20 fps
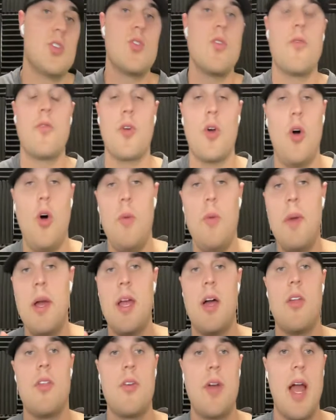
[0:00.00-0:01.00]
So for all my
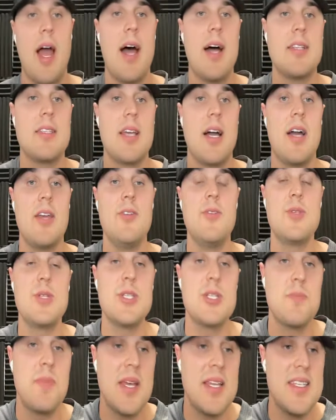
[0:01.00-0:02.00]
other ads, I used to
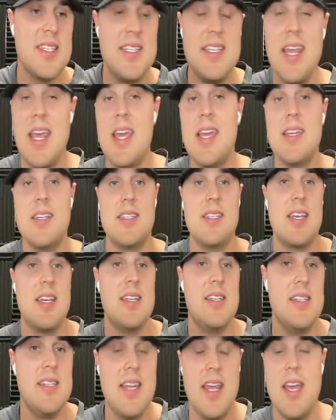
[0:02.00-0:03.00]
spend days
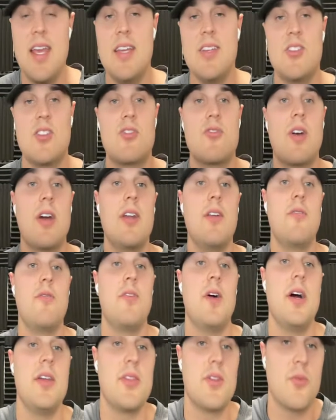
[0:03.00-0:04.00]
and days trying to
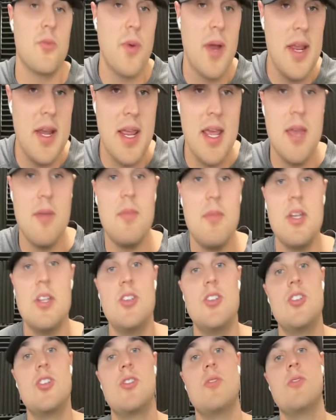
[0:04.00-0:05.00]
find the right
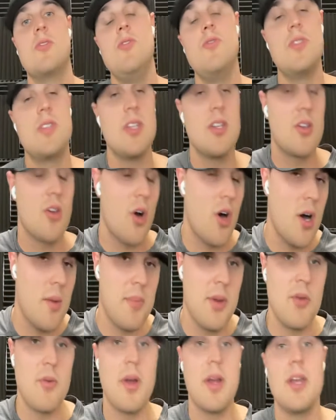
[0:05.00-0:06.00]
image, using
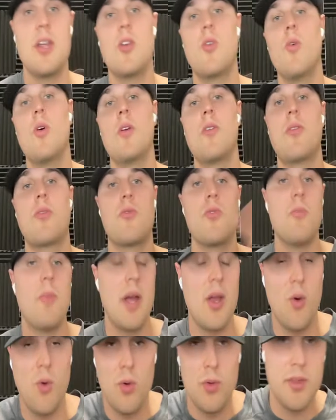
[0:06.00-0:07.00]
copywriting, going through
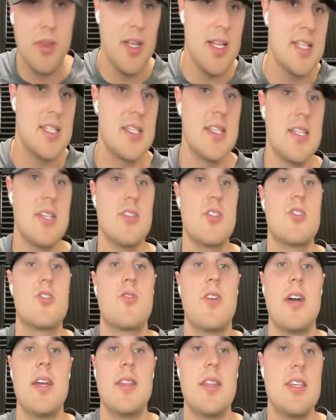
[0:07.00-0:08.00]
my old listings,
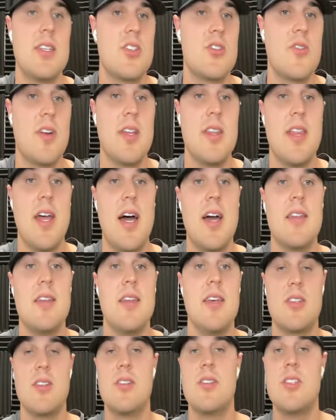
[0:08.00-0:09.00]
trying this, trying that,
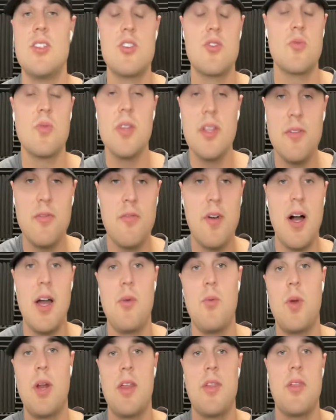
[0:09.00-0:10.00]
to just really
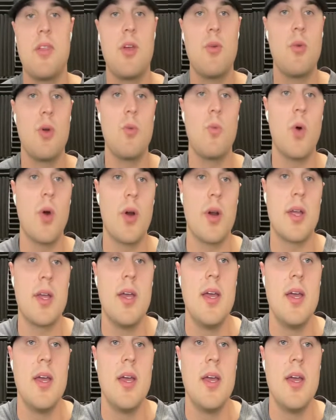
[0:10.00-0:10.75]
find what I think would work.